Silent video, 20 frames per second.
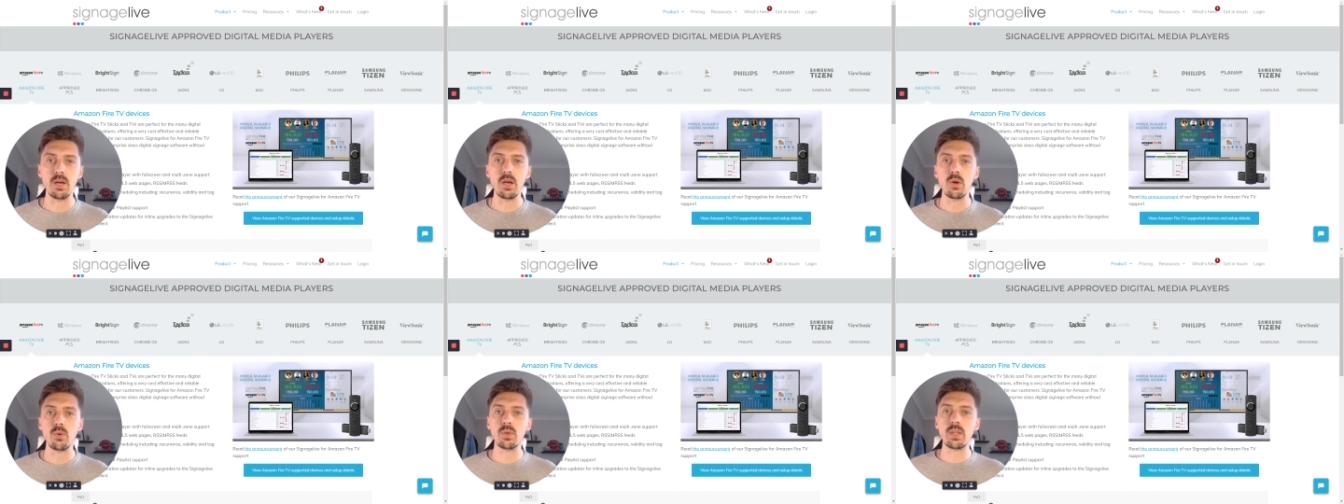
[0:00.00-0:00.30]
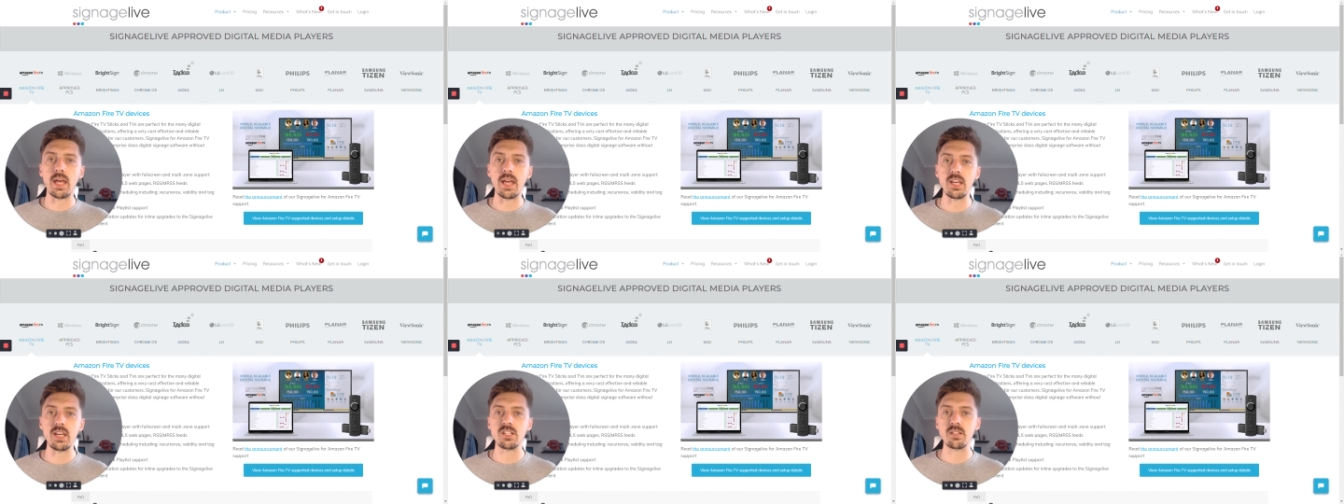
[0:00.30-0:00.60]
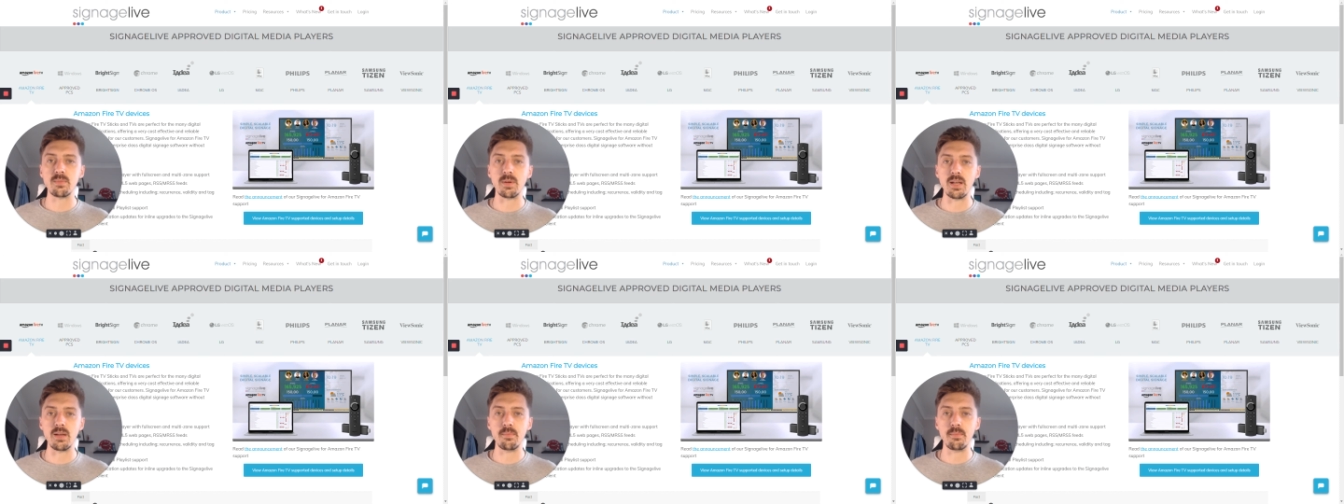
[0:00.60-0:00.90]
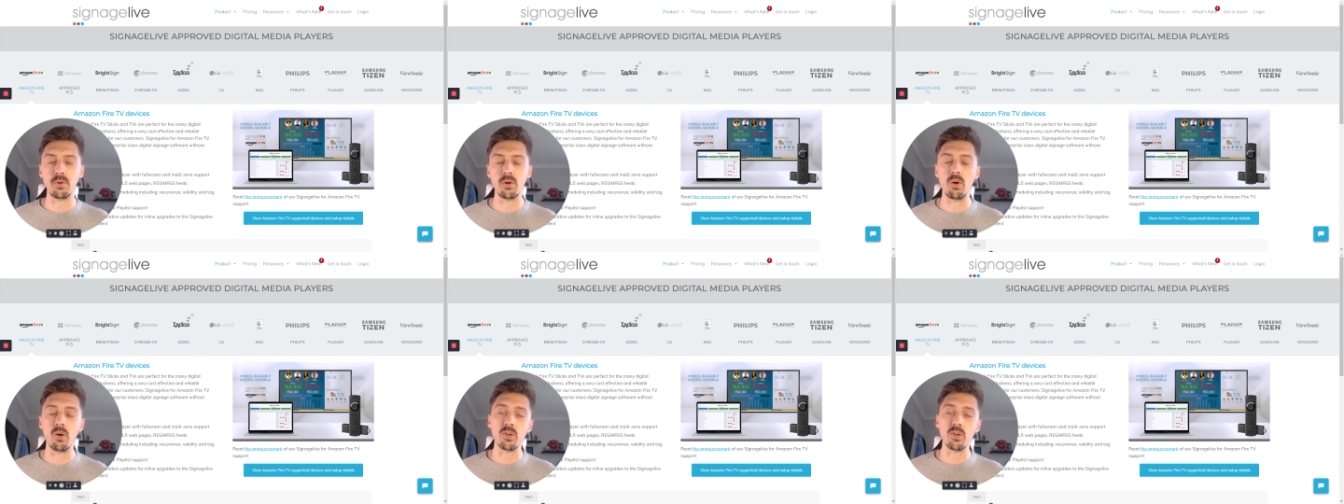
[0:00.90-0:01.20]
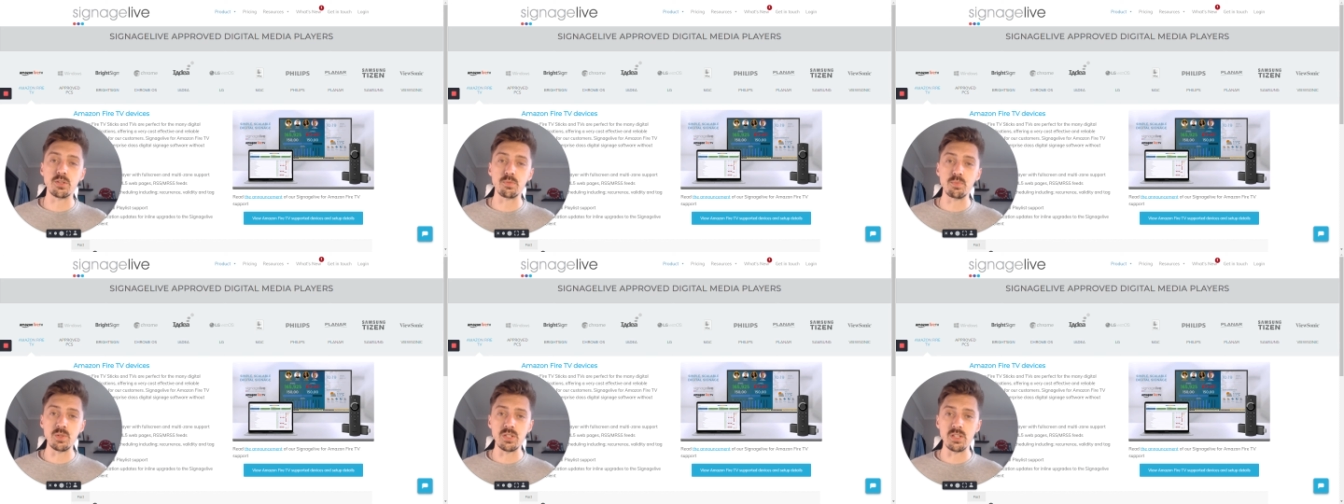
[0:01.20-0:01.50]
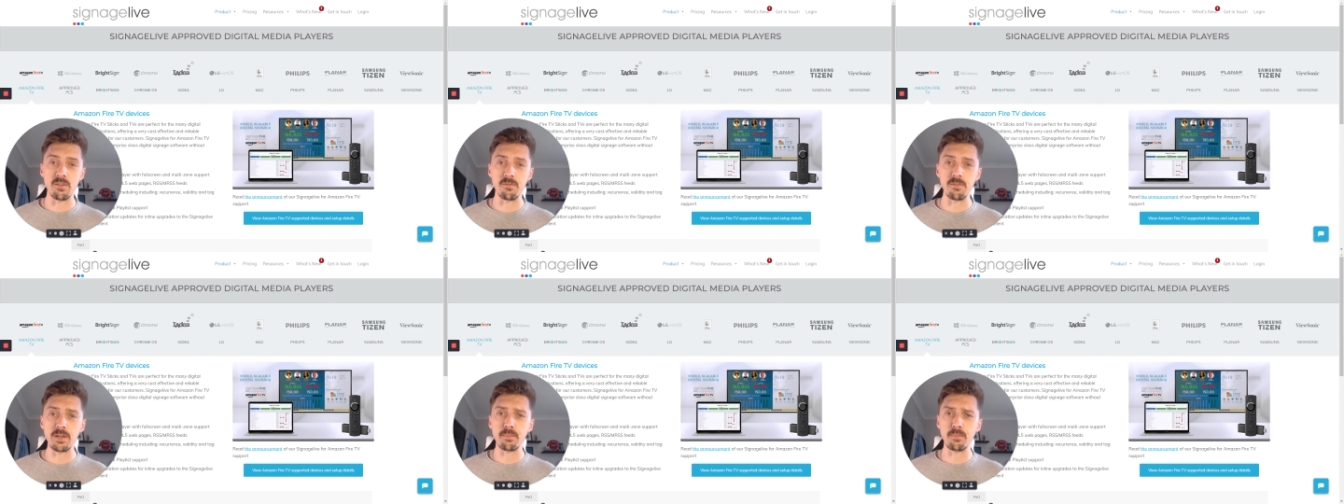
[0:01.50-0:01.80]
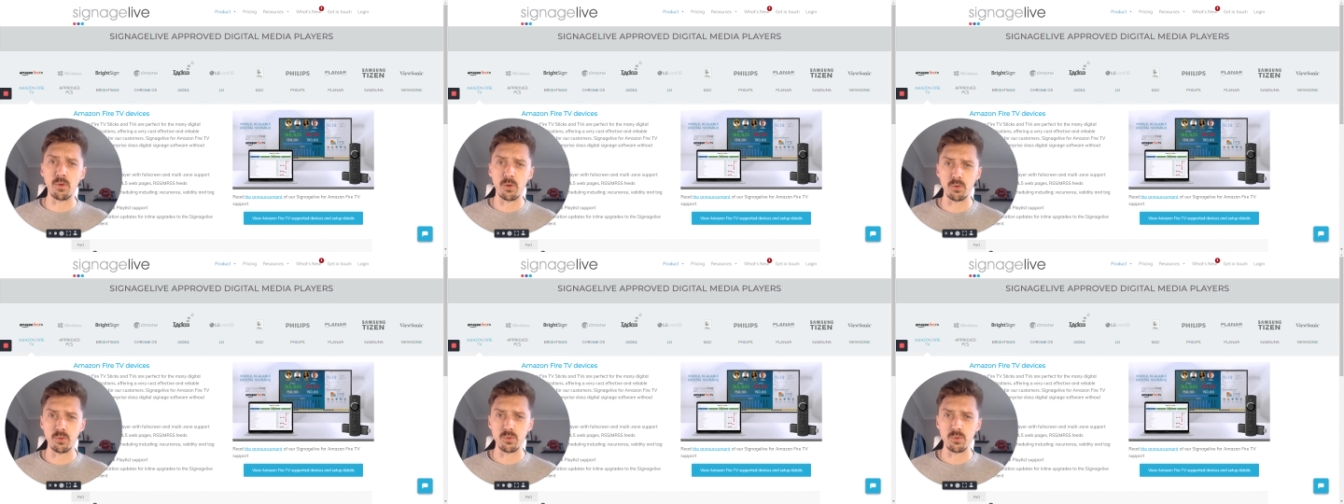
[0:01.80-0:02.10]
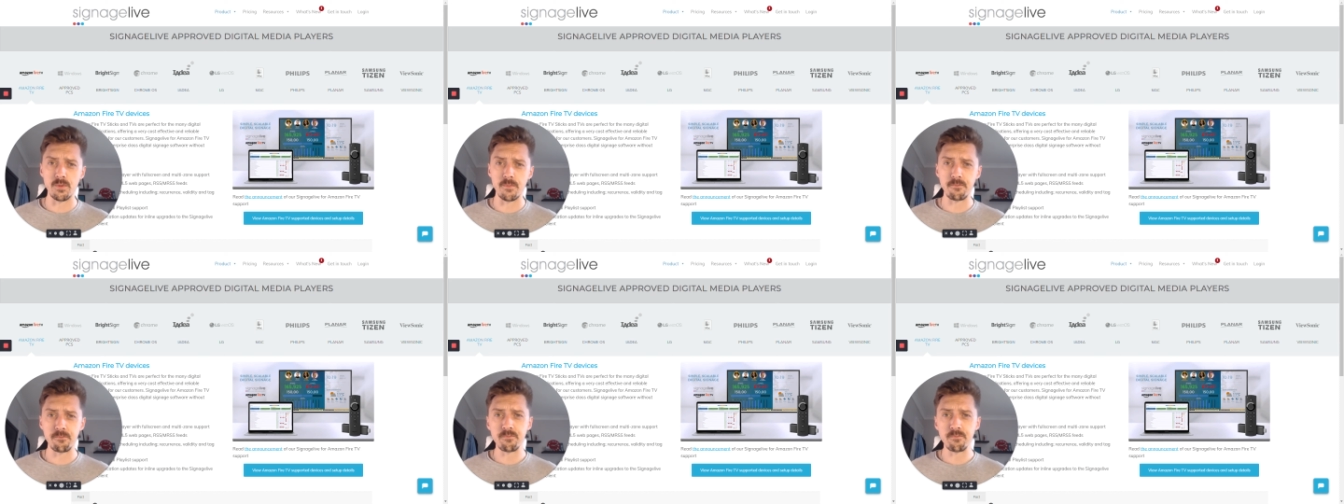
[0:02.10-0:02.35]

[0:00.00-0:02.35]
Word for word: with a HDMI input on specific models.